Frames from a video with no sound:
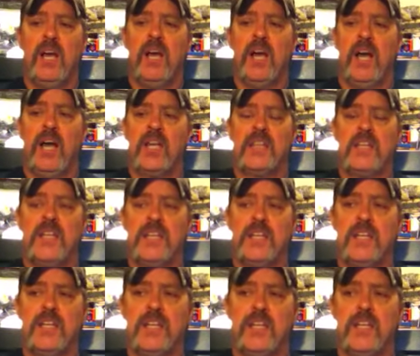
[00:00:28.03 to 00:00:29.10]
I think
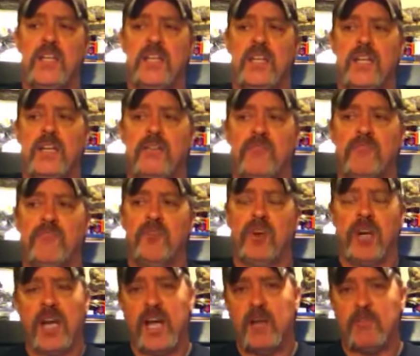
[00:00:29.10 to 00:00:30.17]
for a
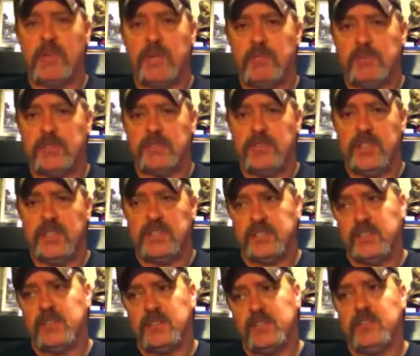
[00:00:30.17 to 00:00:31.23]
lot of people, it's
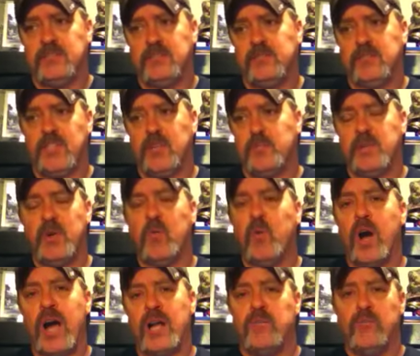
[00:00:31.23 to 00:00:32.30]
going to be a
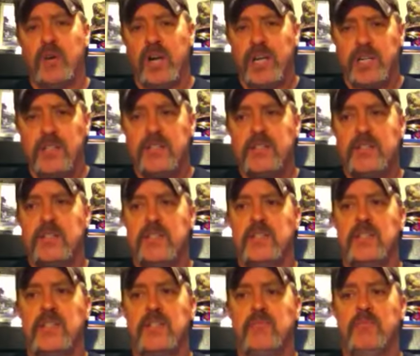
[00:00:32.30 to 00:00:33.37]
wide range,
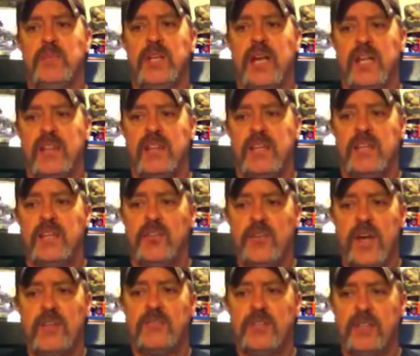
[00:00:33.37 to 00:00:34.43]
but I think you
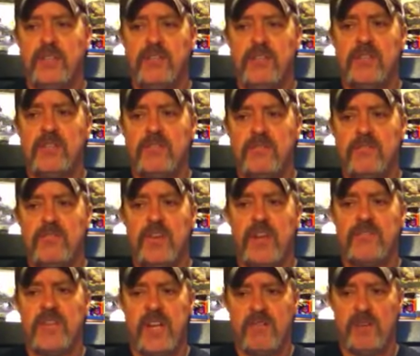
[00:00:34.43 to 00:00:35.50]
have to
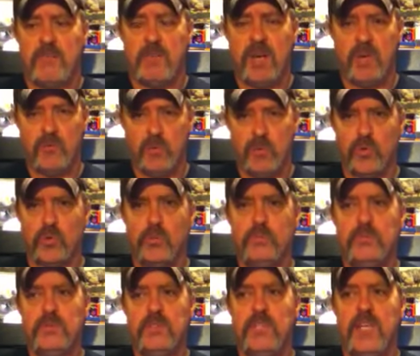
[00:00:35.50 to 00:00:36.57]
have a rule.
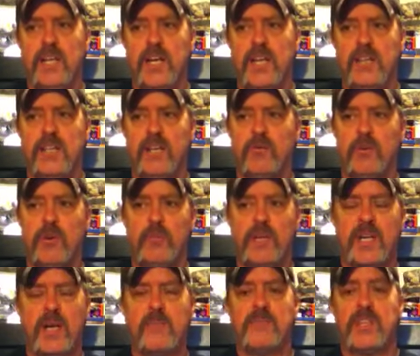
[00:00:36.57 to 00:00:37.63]
And I think when it
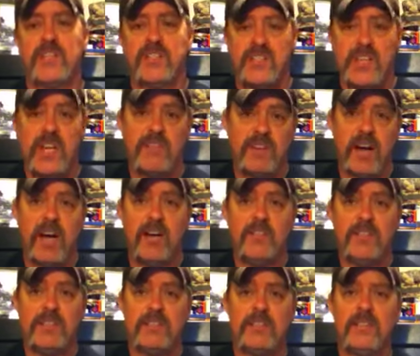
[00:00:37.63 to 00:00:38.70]
becomes unsafe,
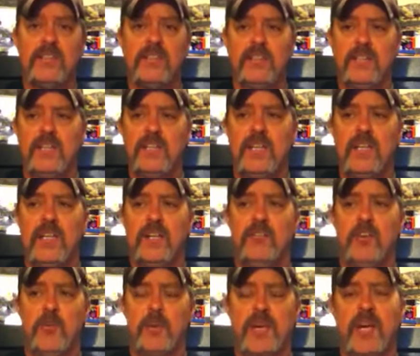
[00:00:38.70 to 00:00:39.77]
obviously, when
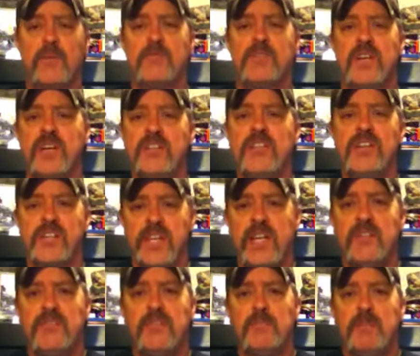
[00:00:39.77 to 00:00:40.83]
it becomes unsafe
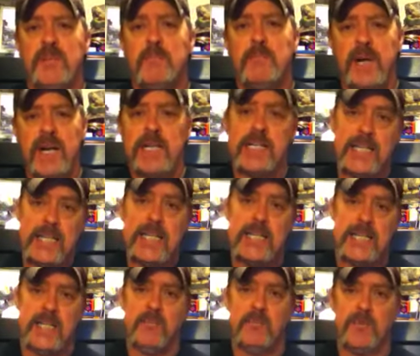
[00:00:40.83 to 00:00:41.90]
to be bugged in
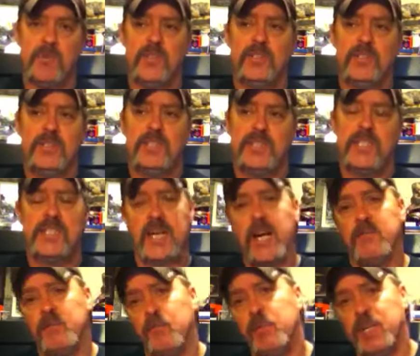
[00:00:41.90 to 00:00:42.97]
anymore, it's time
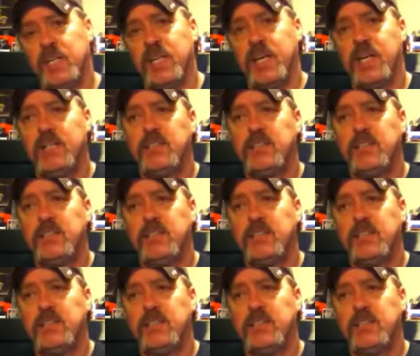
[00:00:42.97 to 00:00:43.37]
to bug out.